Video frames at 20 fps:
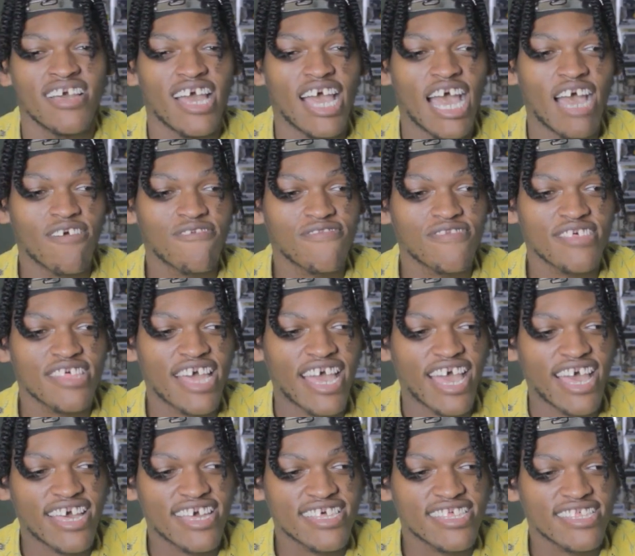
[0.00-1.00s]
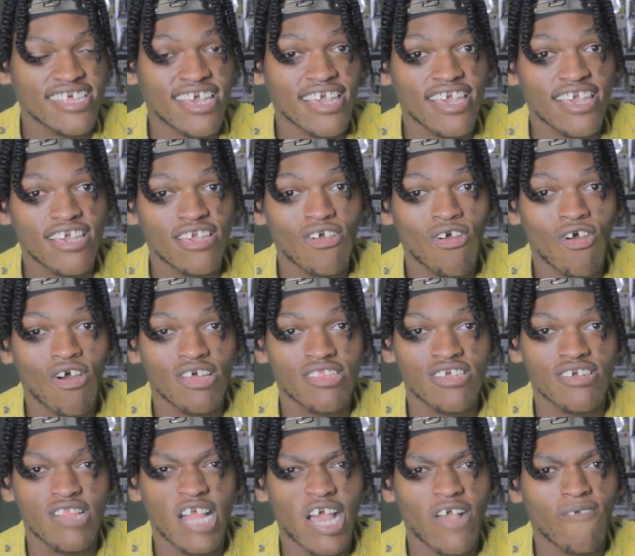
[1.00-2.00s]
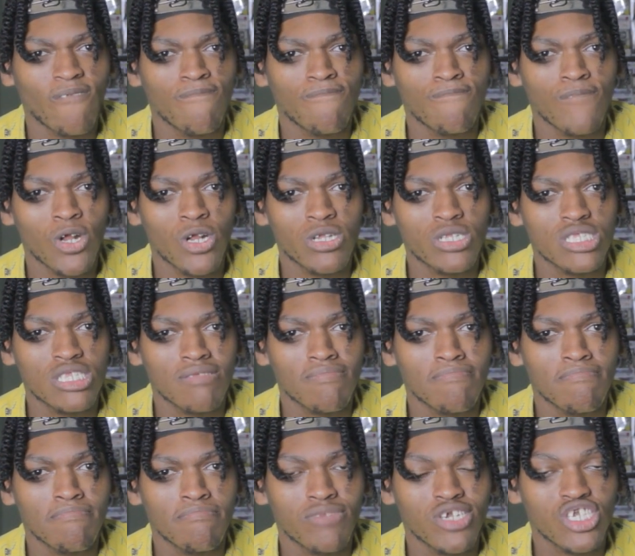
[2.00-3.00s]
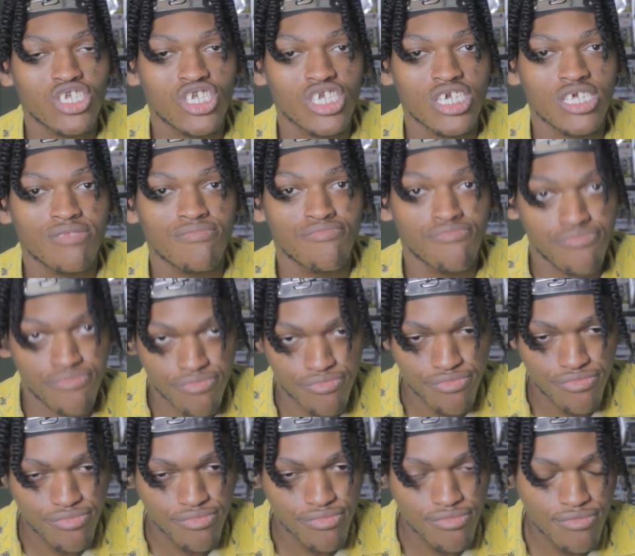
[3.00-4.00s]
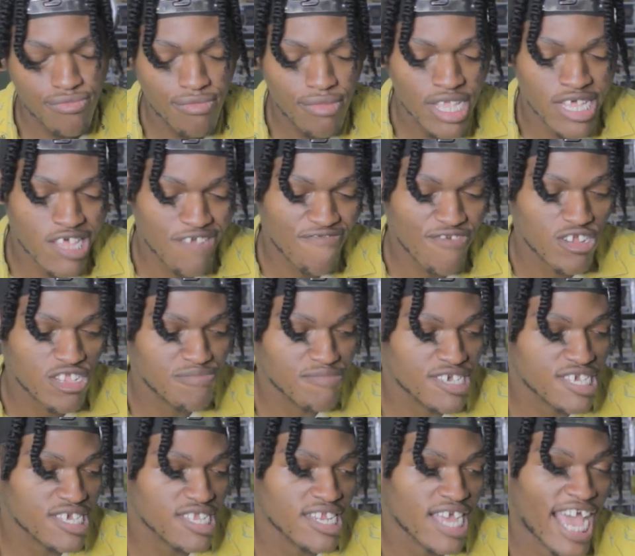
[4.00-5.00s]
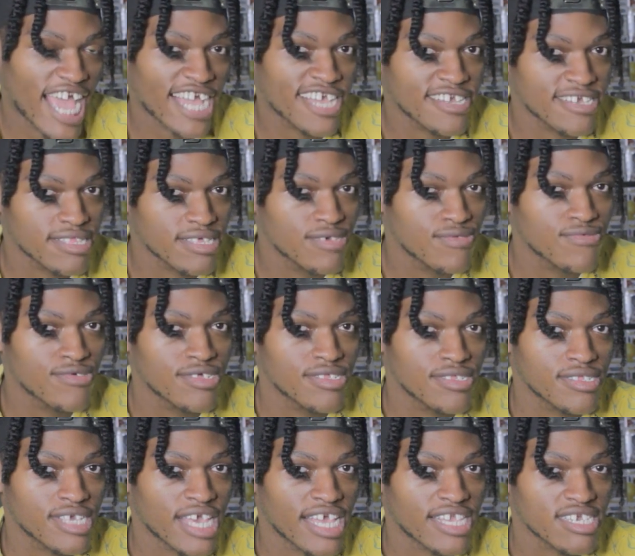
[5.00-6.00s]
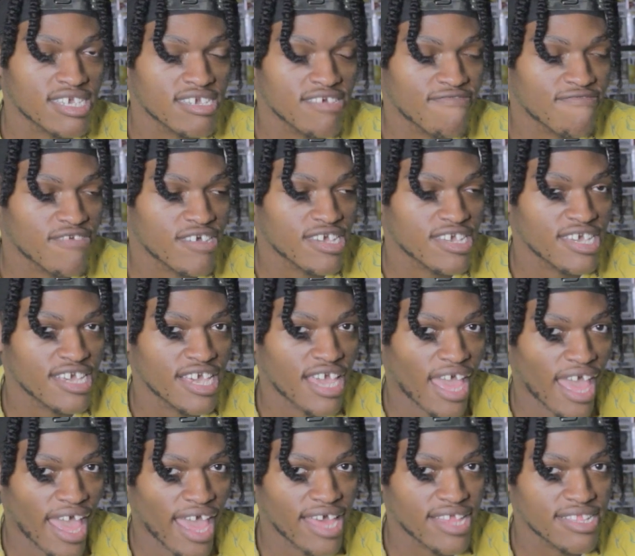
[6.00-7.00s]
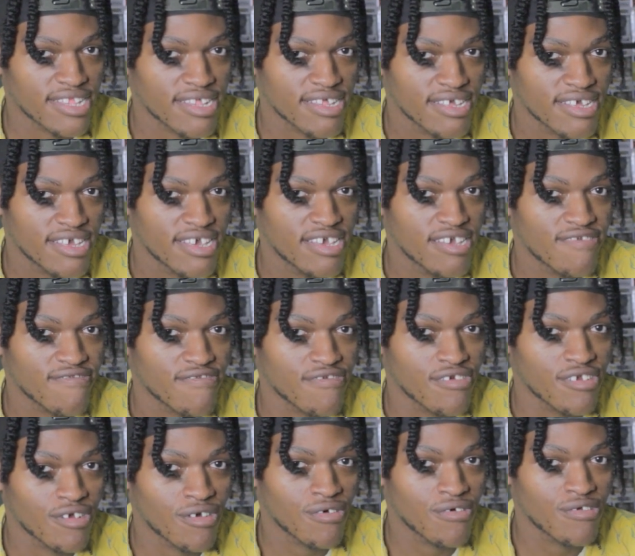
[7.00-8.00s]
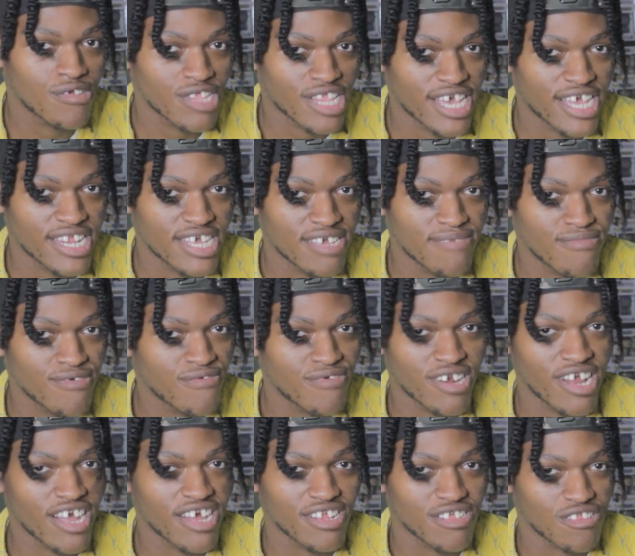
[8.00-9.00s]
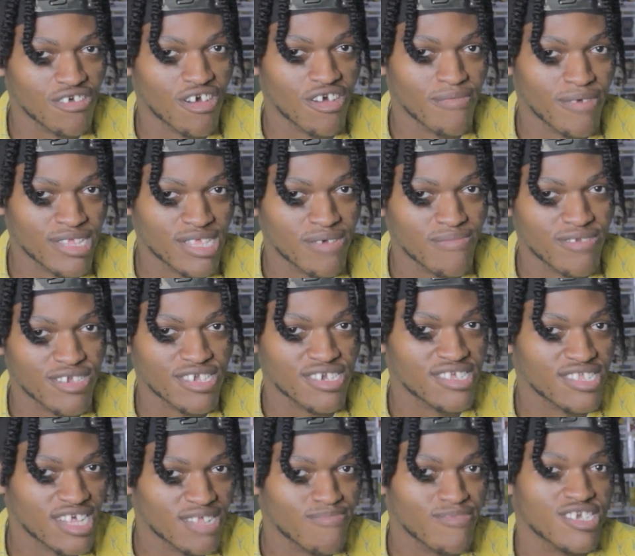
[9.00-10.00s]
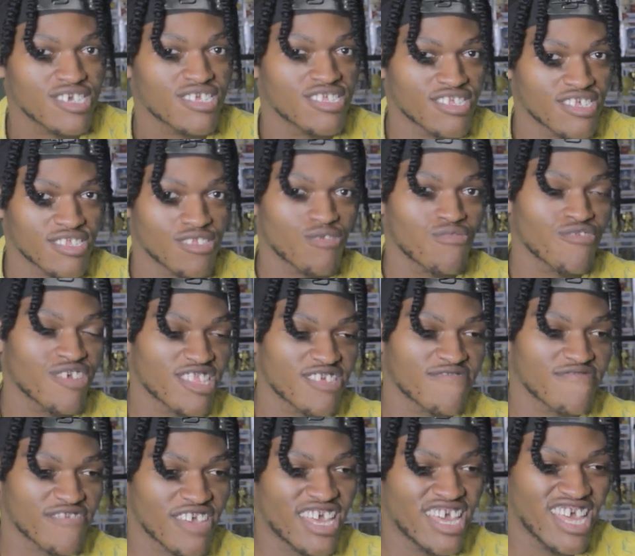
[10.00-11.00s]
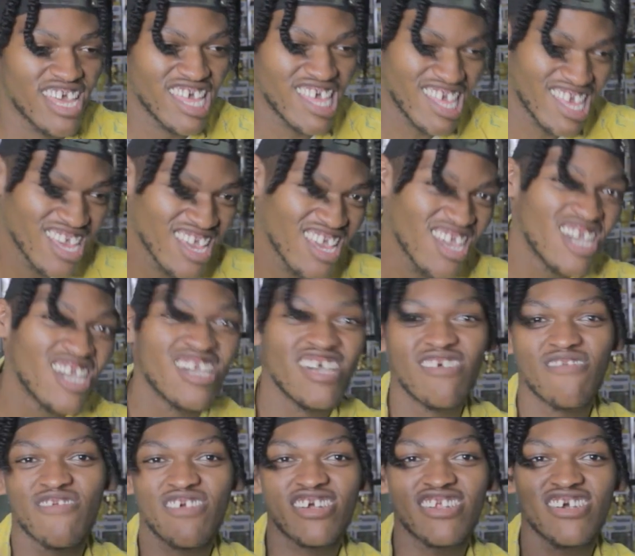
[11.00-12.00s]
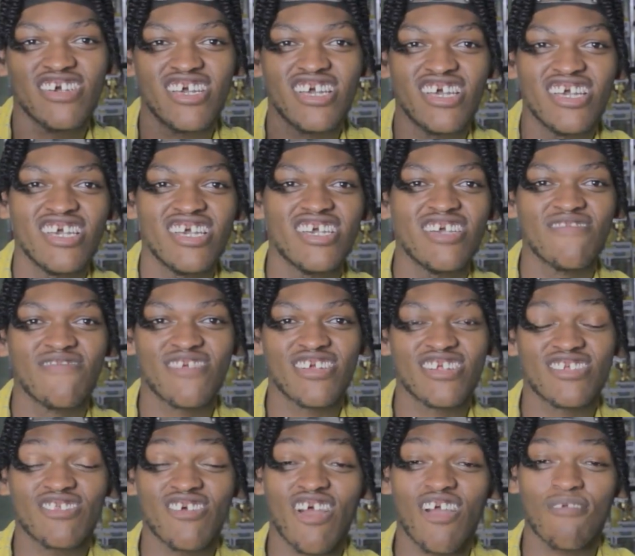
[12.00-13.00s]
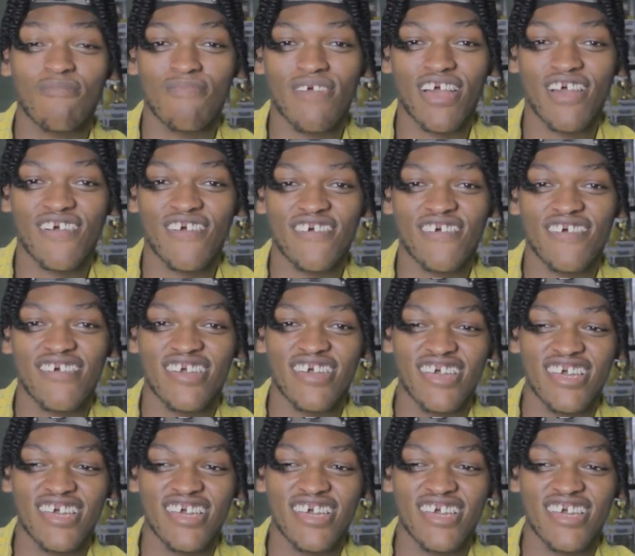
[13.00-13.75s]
After that, they go on their, like, first mission. Their first mission actually was catching a fucking cat for an old lady, but we're not gonna talk about that mission, because that mission is irrelevant. we're gonna talk about